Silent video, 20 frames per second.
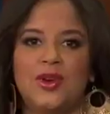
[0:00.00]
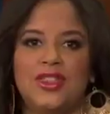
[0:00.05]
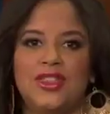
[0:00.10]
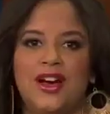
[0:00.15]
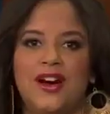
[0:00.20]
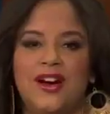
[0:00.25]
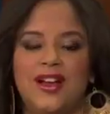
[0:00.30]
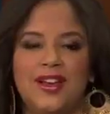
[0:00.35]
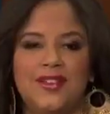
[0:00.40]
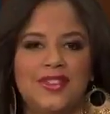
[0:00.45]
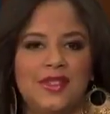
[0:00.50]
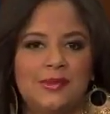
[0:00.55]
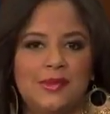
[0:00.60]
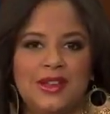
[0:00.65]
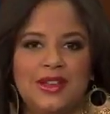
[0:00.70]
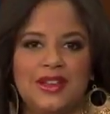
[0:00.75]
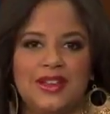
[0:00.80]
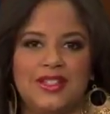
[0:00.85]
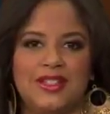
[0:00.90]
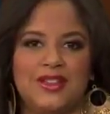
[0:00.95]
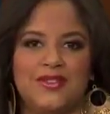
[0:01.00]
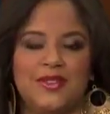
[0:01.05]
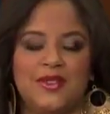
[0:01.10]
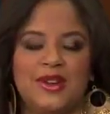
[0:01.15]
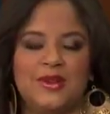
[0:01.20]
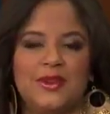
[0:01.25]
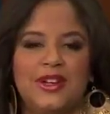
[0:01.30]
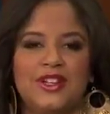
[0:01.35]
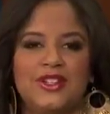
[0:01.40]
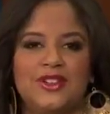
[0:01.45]
With all of the millions you've
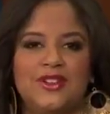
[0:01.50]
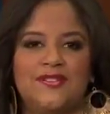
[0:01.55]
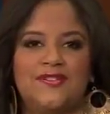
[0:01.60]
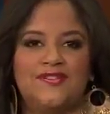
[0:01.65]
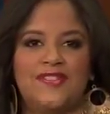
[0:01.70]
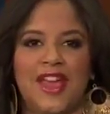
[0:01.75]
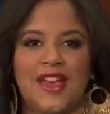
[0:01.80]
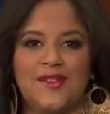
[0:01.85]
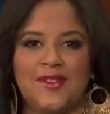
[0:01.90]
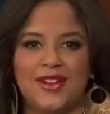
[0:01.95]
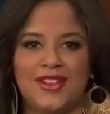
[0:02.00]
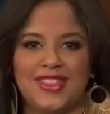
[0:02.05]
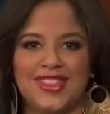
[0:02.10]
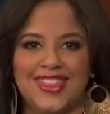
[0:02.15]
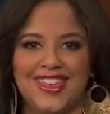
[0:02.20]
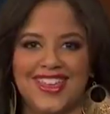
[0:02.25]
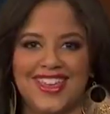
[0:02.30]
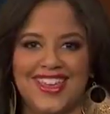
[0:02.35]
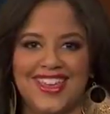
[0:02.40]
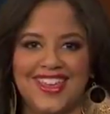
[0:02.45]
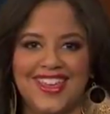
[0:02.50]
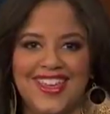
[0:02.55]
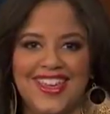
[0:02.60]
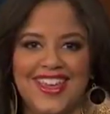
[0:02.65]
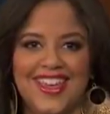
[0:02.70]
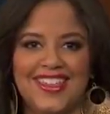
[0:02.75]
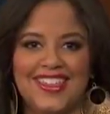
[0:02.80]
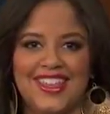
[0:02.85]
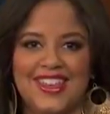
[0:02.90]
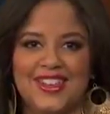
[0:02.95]
won, what is your favorite thing
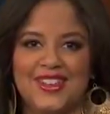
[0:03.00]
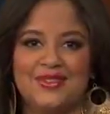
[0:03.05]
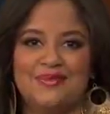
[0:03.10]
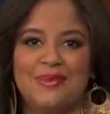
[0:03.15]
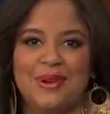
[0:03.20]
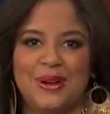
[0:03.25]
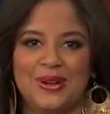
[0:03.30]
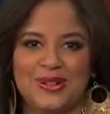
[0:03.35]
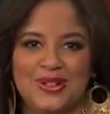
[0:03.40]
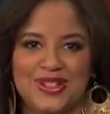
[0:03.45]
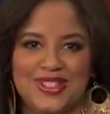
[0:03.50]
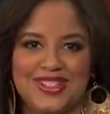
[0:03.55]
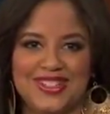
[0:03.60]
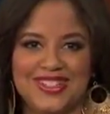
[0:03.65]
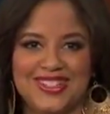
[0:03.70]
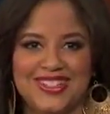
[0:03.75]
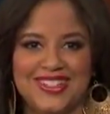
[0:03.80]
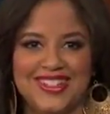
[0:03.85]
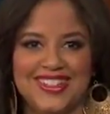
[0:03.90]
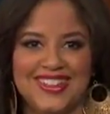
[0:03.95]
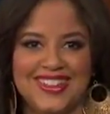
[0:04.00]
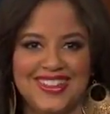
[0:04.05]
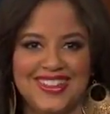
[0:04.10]
that you've purchased?